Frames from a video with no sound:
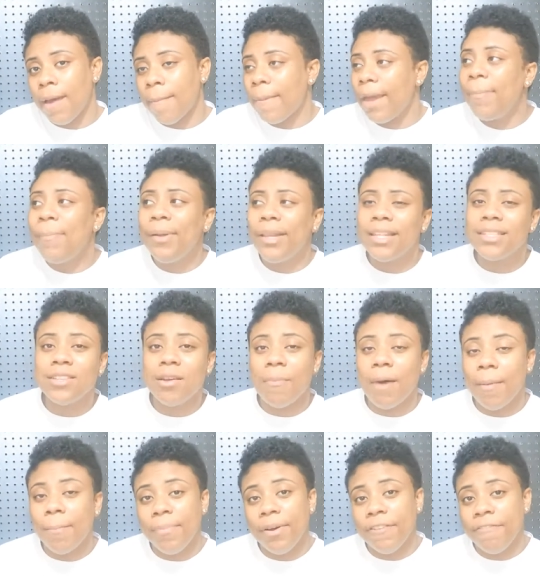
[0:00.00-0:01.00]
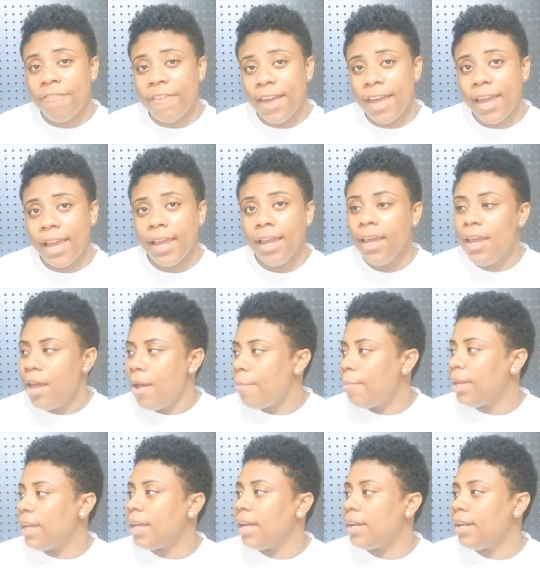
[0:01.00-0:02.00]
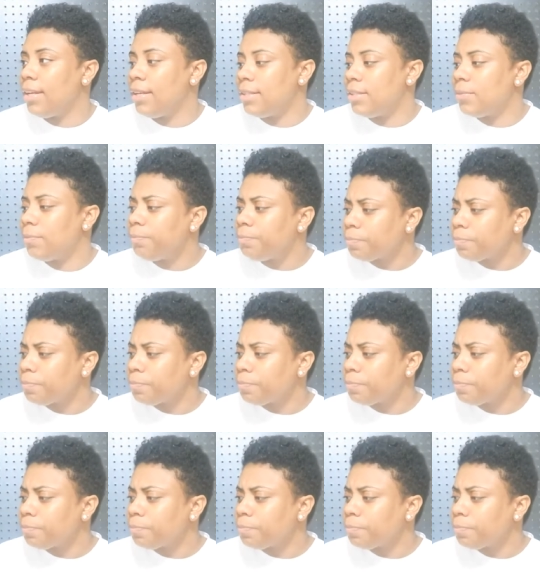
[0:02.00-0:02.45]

I may put this on my buffet because